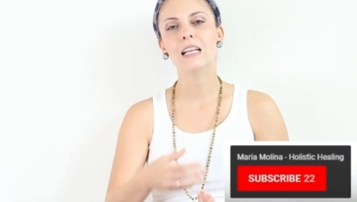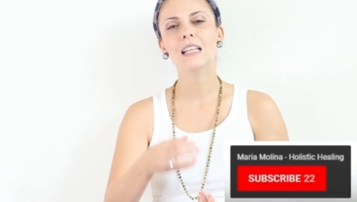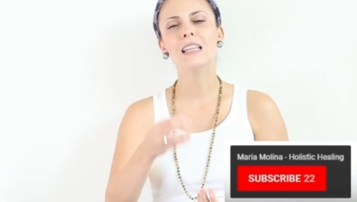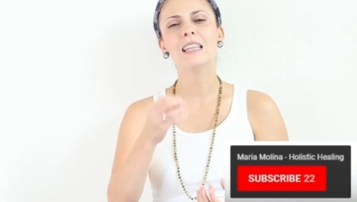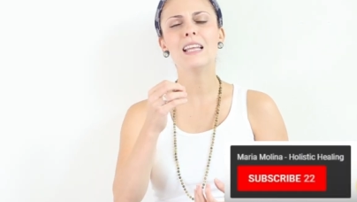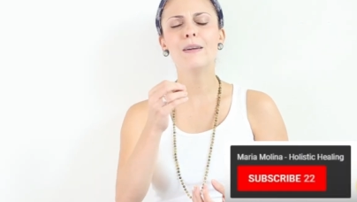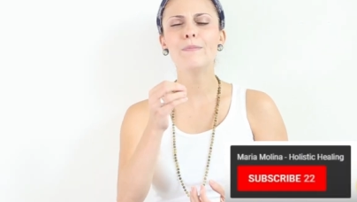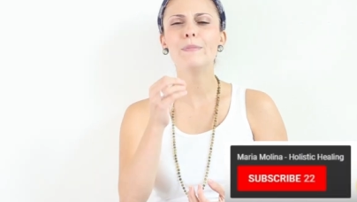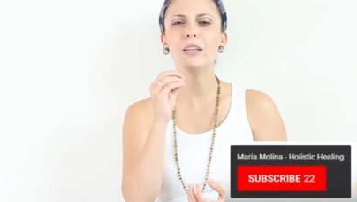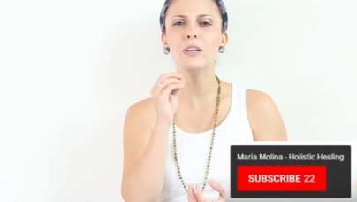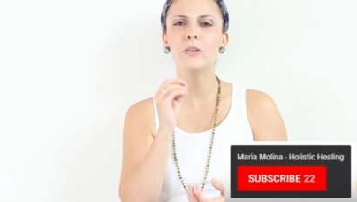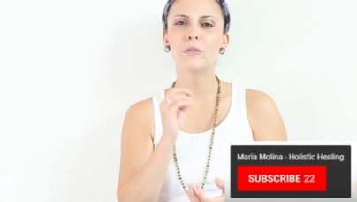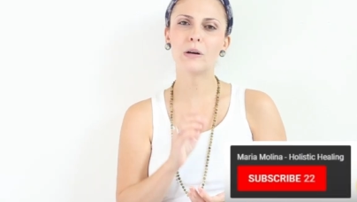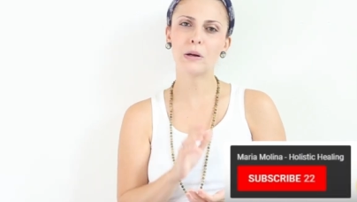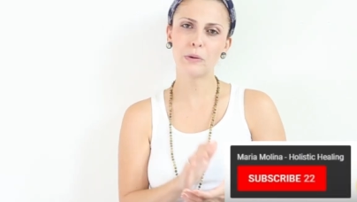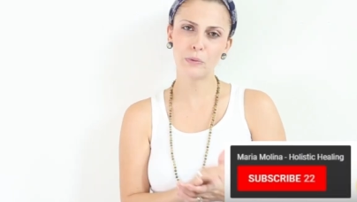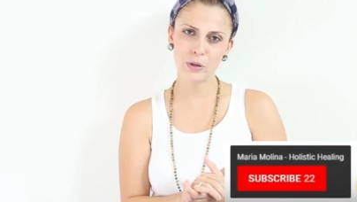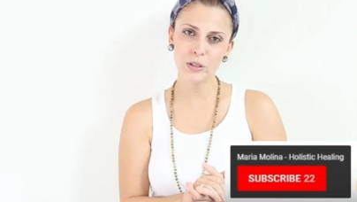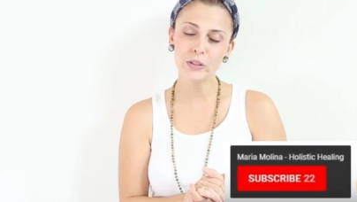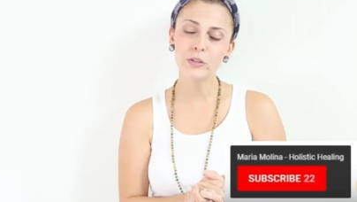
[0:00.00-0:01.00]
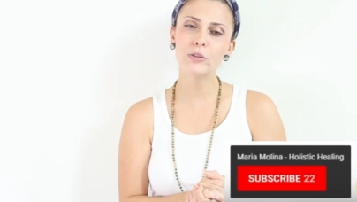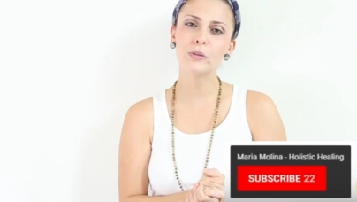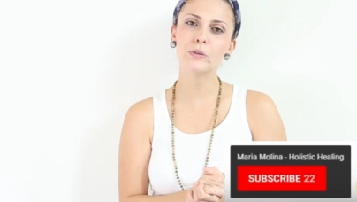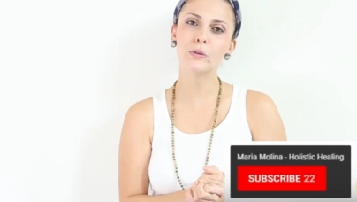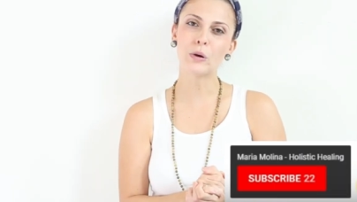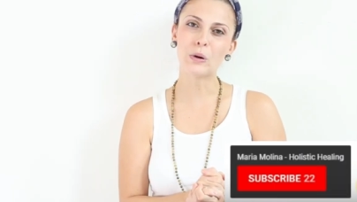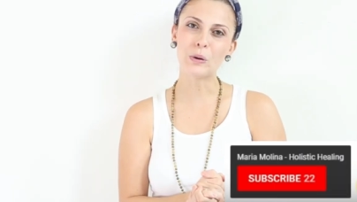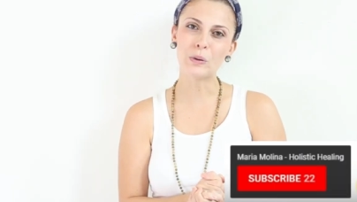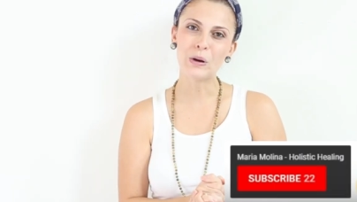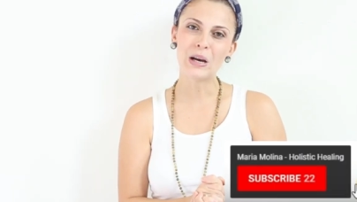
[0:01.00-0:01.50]
Let me know, I want to
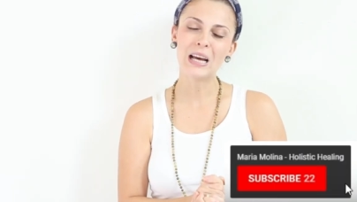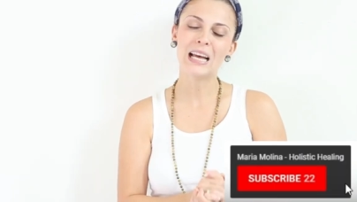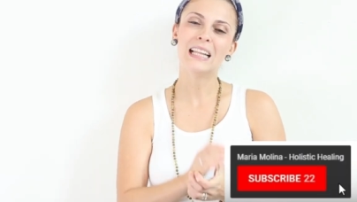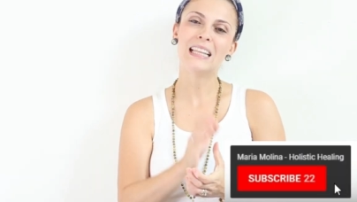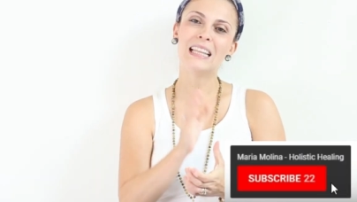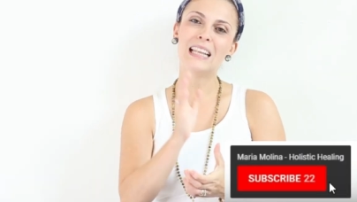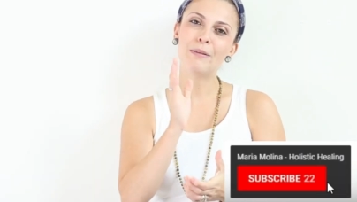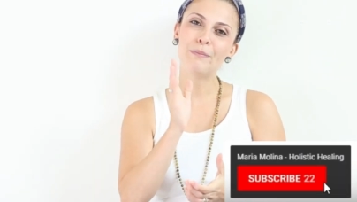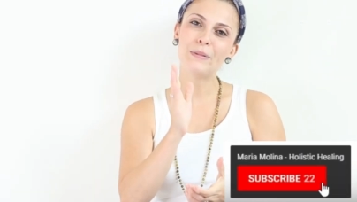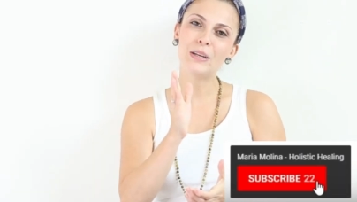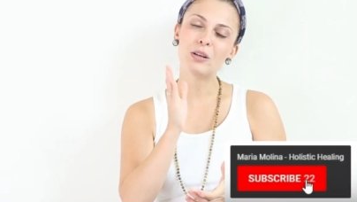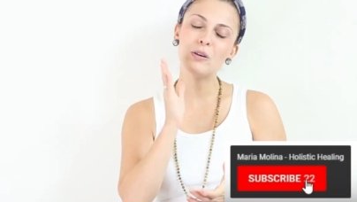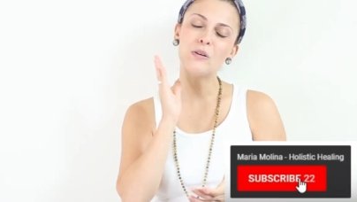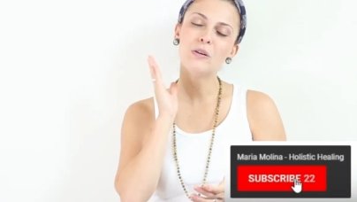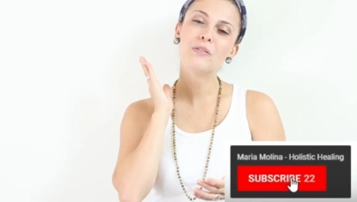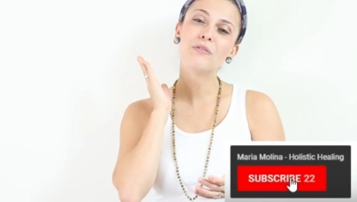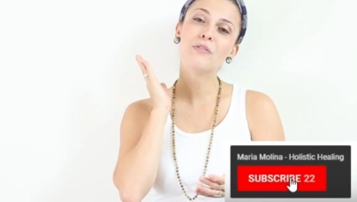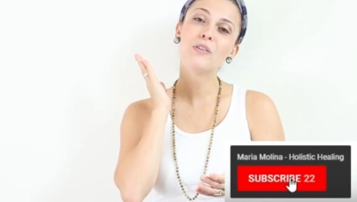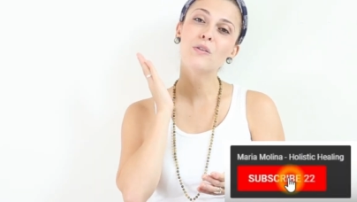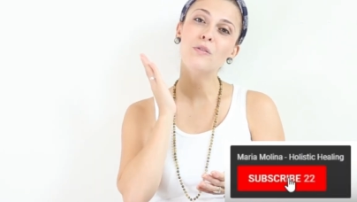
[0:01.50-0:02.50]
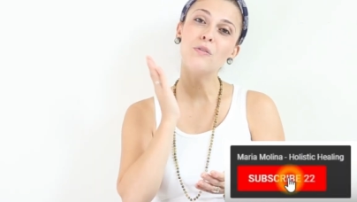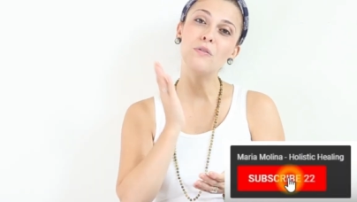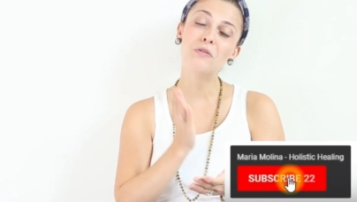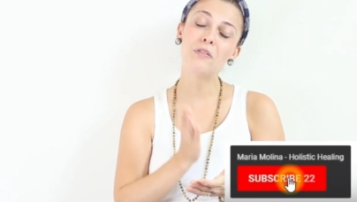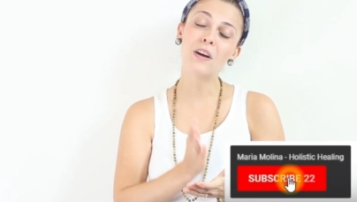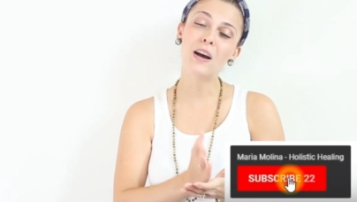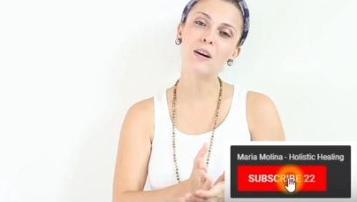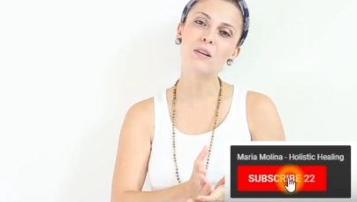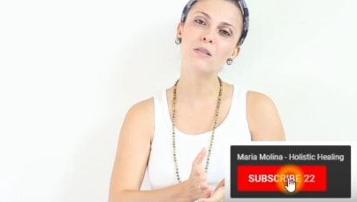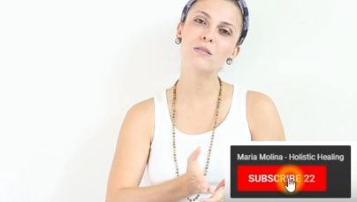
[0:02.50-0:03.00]
know. Let me know if you
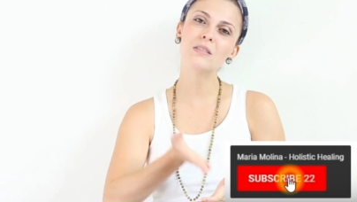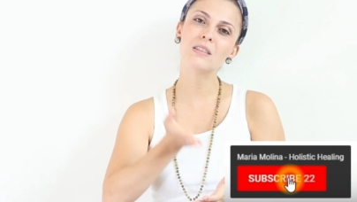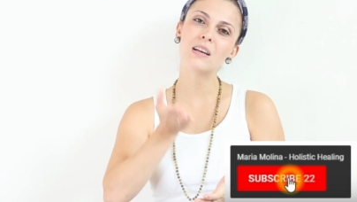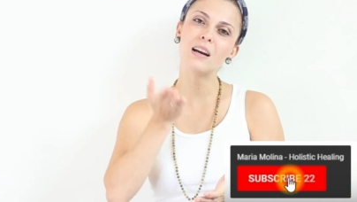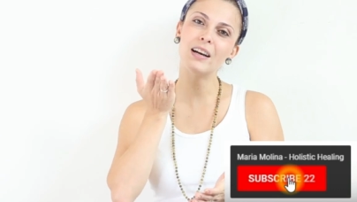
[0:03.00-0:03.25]
felt